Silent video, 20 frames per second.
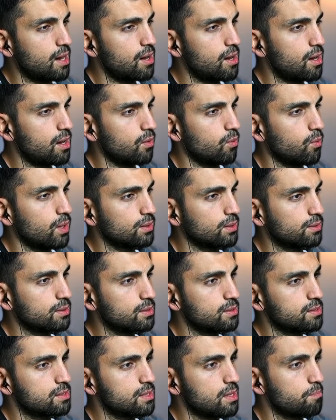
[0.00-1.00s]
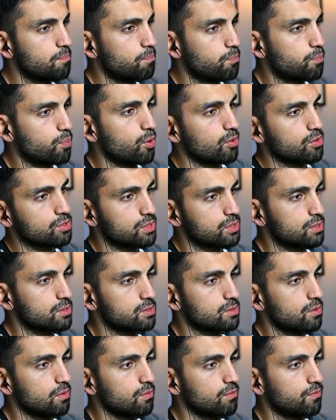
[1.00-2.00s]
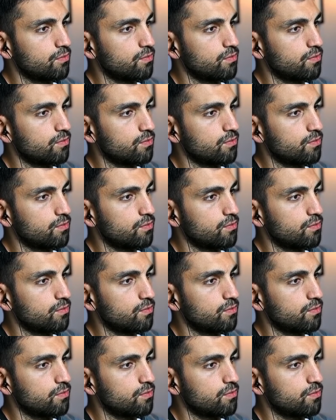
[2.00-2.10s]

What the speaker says: what is the process of